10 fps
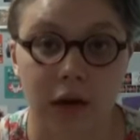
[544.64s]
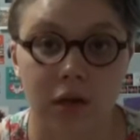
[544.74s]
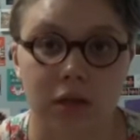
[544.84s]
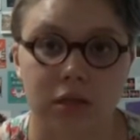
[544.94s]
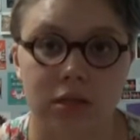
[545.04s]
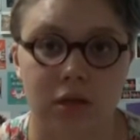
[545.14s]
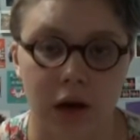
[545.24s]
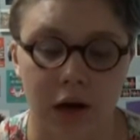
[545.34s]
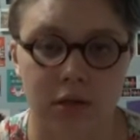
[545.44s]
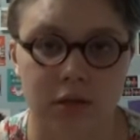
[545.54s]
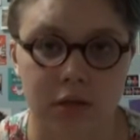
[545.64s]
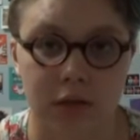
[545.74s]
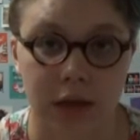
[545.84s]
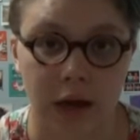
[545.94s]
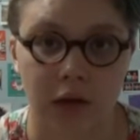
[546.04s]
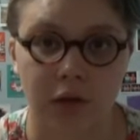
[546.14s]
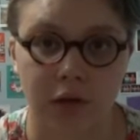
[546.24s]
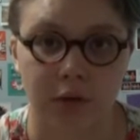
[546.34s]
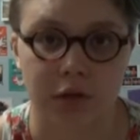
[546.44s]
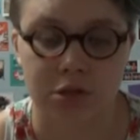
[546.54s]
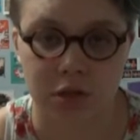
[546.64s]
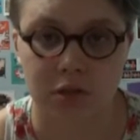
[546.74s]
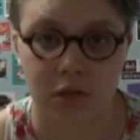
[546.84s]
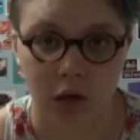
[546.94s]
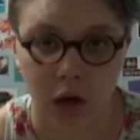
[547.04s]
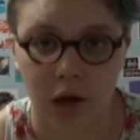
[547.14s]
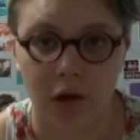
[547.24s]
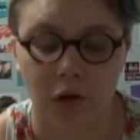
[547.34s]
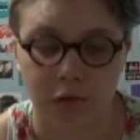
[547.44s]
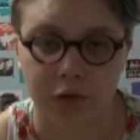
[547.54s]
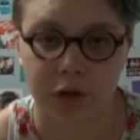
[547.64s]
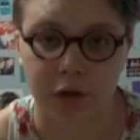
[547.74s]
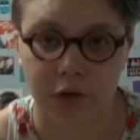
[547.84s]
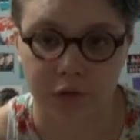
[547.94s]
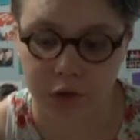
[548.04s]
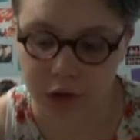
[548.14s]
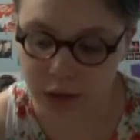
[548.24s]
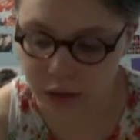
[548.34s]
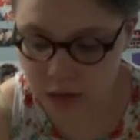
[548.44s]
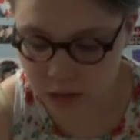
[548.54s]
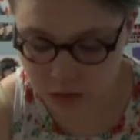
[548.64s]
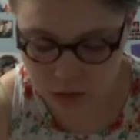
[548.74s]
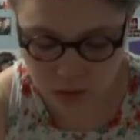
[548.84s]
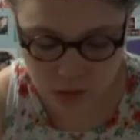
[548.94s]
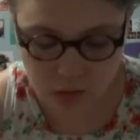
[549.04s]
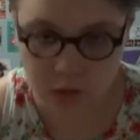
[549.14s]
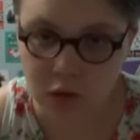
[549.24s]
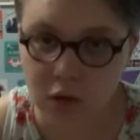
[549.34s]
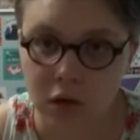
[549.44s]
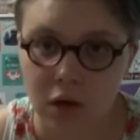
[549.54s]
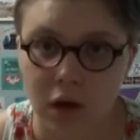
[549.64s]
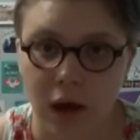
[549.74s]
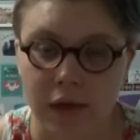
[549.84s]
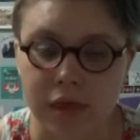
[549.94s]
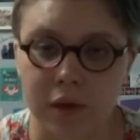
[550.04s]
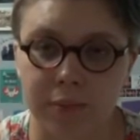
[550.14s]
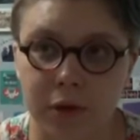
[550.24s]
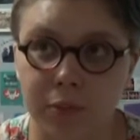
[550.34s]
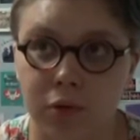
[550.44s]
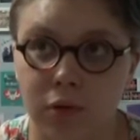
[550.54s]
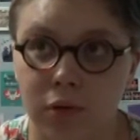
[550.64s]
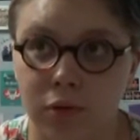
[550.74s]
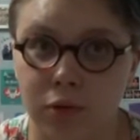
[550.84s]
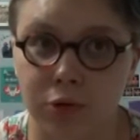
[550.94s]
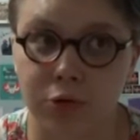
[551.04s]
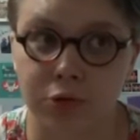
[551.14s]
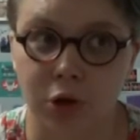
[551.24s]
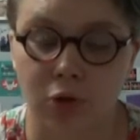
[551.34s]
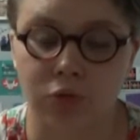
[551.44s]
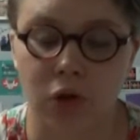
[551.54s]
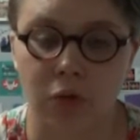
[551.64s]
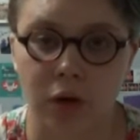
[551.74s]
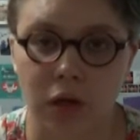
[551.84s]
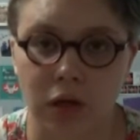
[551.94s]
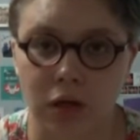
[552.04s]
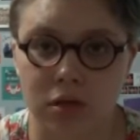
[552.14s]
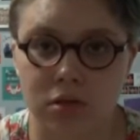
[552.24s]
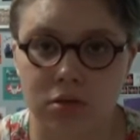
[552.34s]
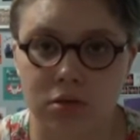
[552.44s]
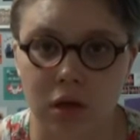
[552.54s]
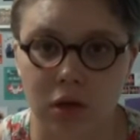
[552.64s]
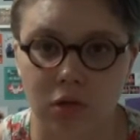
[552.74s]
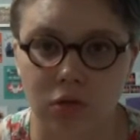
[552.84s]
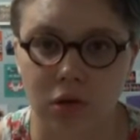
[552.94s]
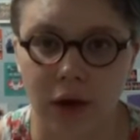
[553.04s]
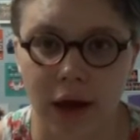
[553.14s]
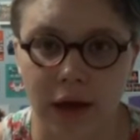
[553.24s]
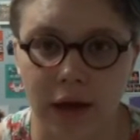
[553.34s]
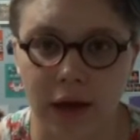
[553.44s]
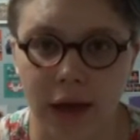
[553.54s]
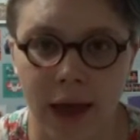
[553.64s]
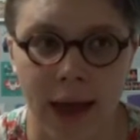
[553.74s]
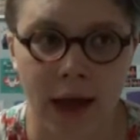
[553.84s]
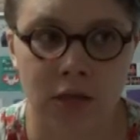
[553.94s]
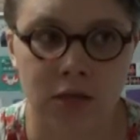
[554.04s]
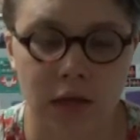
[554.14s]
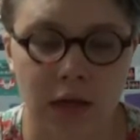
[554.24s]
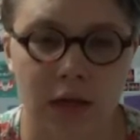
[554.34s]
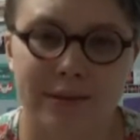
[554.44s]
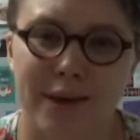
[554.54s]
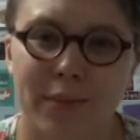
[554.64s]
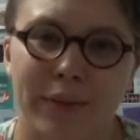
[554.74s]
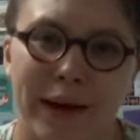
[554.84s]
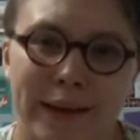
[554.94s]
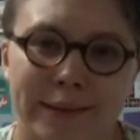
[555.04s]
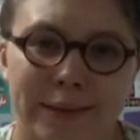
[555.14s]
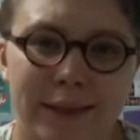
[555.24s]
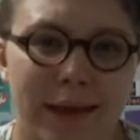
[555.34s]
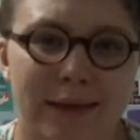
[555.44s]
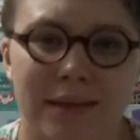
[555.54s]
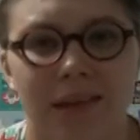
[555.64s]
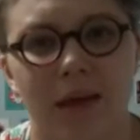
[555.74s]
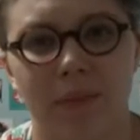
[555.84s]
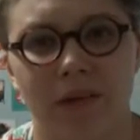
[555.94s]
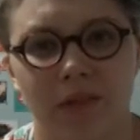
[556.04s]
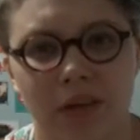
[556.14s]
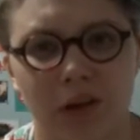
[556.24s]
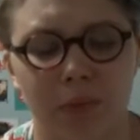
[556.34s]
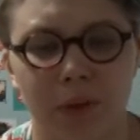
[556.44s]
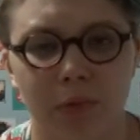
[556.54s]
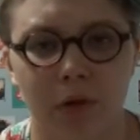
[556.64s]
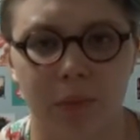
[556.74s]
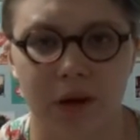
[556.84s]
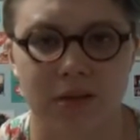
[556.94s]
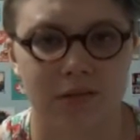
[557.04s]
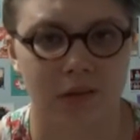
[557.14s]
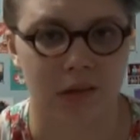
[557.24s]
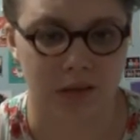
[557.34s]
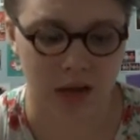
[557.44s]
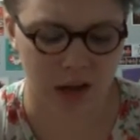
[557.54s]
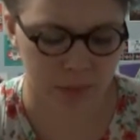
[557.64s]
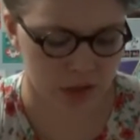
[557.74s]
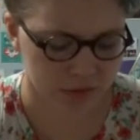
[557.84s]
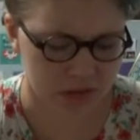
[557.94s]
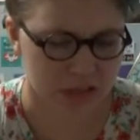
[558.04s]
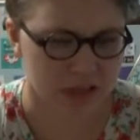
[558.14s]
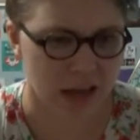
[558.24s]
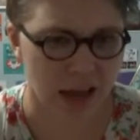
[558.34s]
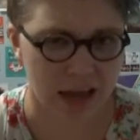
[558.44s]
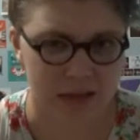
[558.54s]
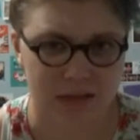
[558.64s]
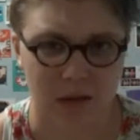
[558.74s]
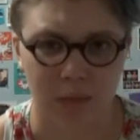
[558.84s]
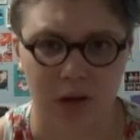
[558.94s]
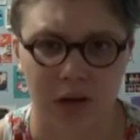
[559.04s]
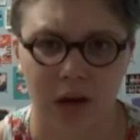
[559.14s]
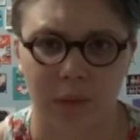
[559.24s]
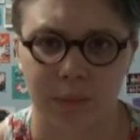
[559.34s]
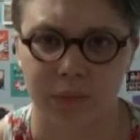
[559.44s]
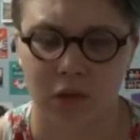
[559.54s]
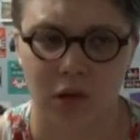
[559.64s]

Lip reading: all these stares and to get all the questions a lot over and over again. And I think people who don't know what it is, they don't know how to act, and it's a brace. Like, it's not that big of a deal. People wear braces all the time, but even today, someone, I